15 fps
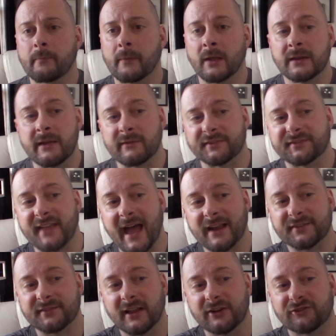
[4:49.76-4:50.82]
You have a
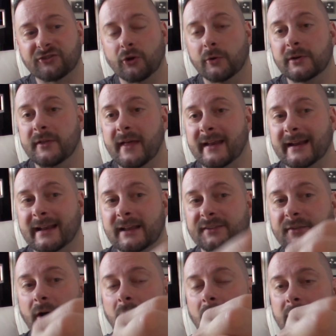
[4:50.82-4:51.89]
status light showing you that it
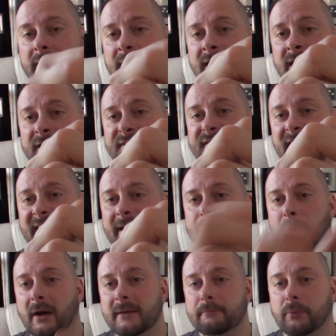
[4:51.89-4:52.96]
is on. Second
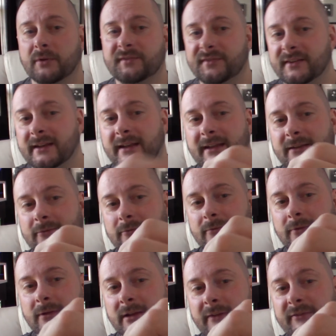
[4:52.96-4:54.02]
button puts it in,
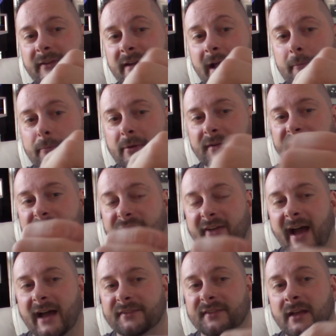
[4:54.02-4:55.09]
if you gotta press it
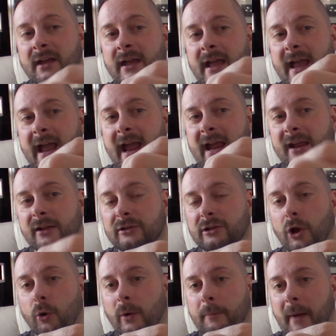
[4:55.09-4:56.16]
fast, a
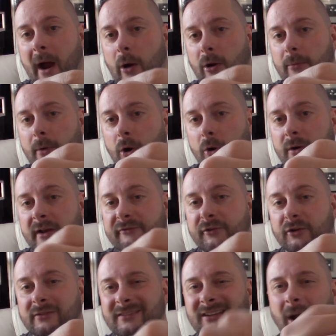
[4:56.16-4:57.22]
lower power mode if
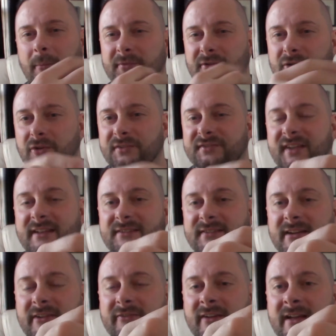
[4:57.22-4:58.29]
your gums are a little
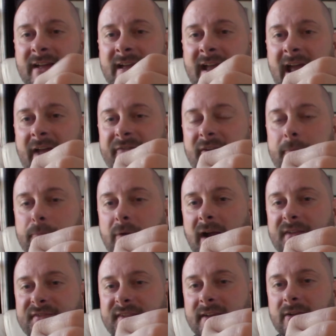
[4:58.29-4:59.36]
sensitive. And if you
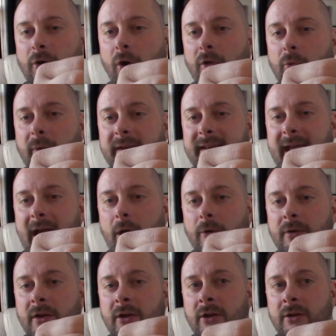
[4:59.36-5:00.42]
press it all the way
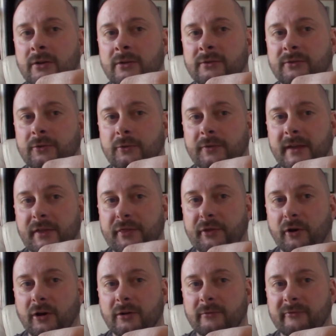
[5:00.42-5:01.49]
down to the
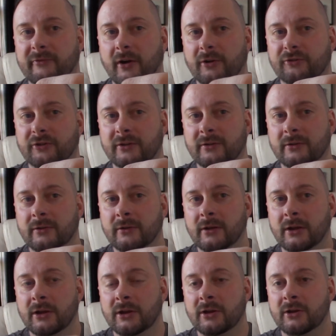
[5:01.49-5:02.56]
third function,
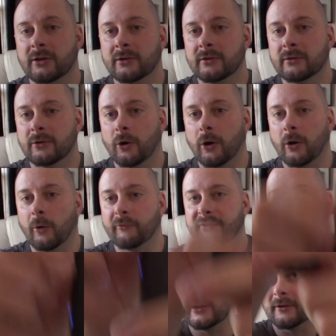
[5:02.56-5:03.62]

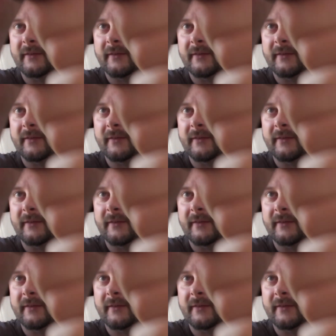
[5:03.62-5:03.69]
hopefully you can hear